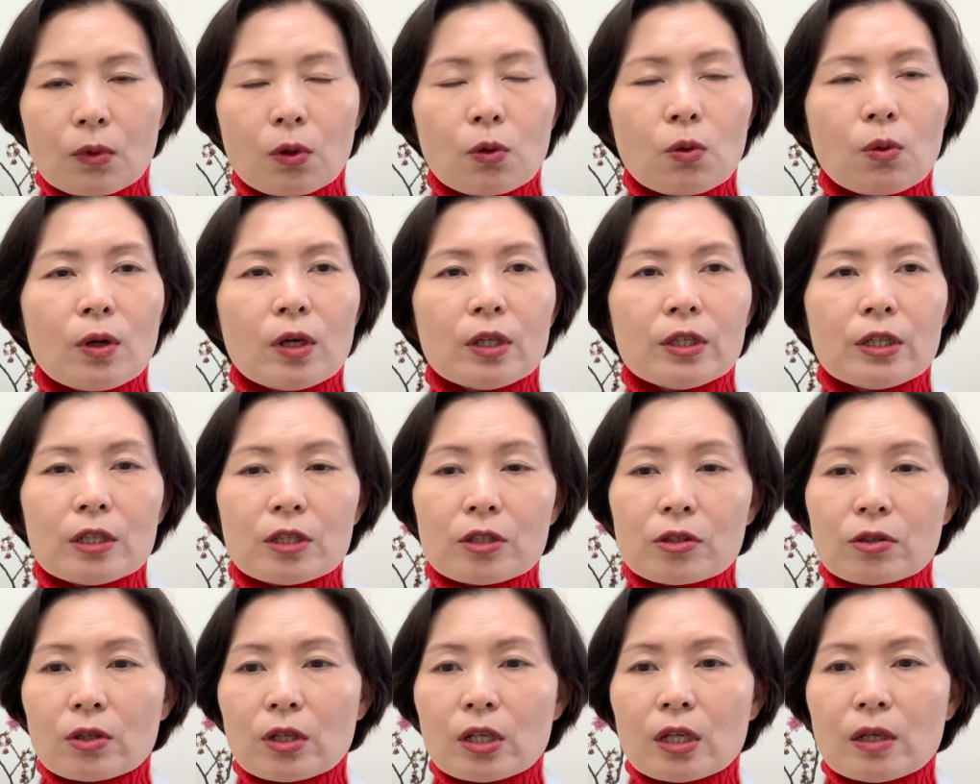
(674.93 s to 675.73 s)
or the
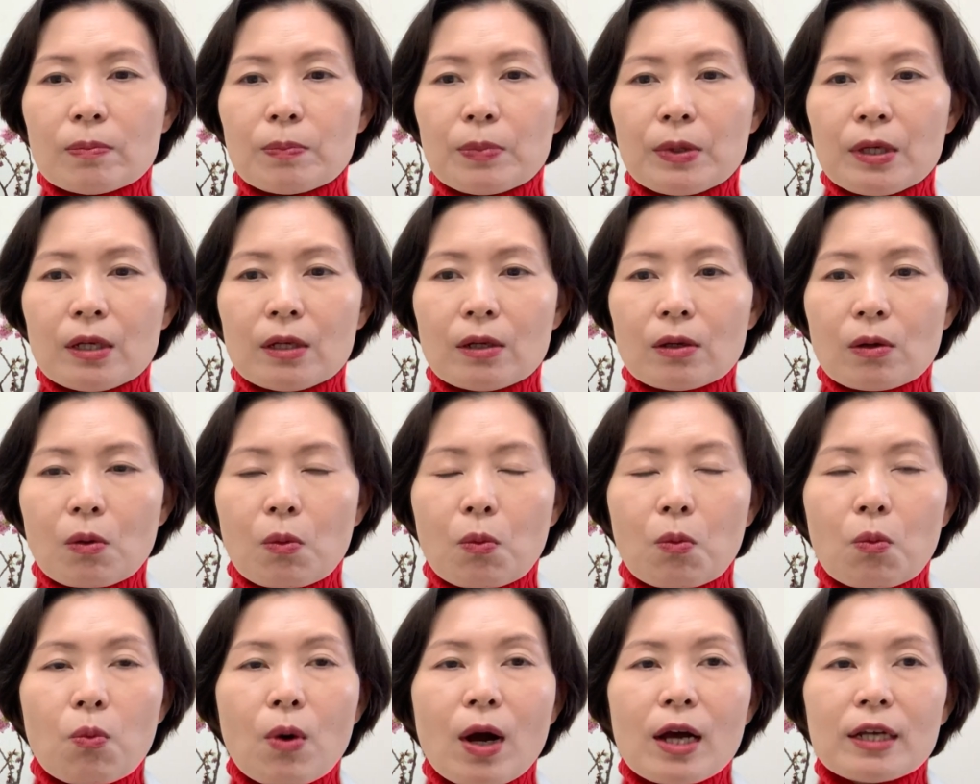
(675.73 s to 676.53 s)
sleeping
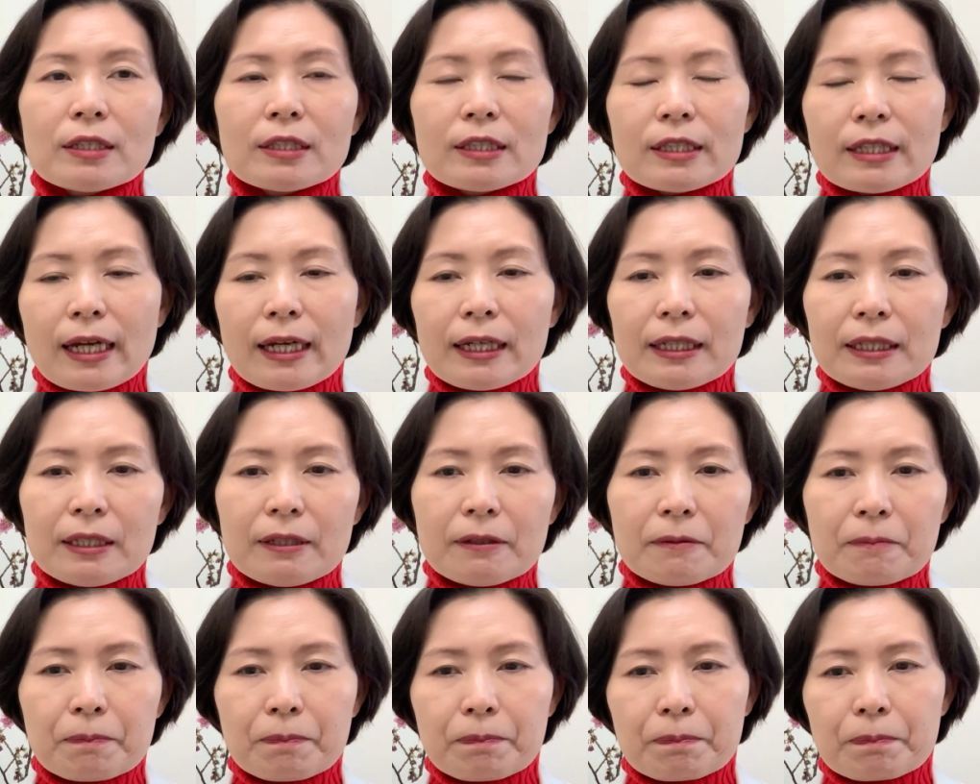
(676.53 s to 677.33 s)
on one
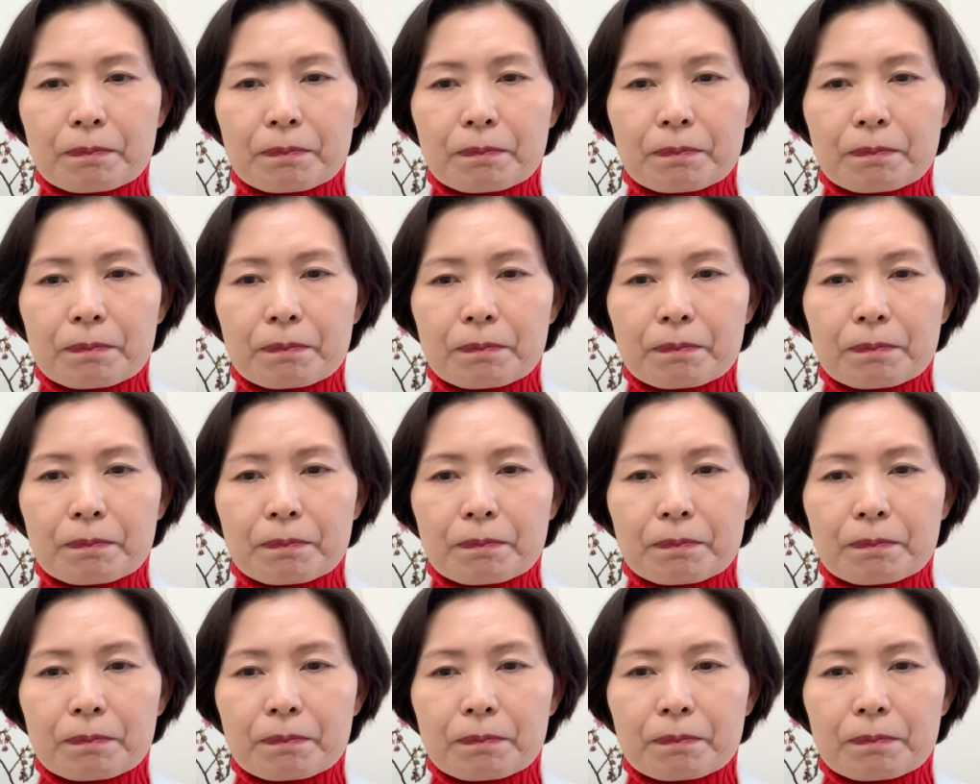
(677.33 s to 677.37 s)
side,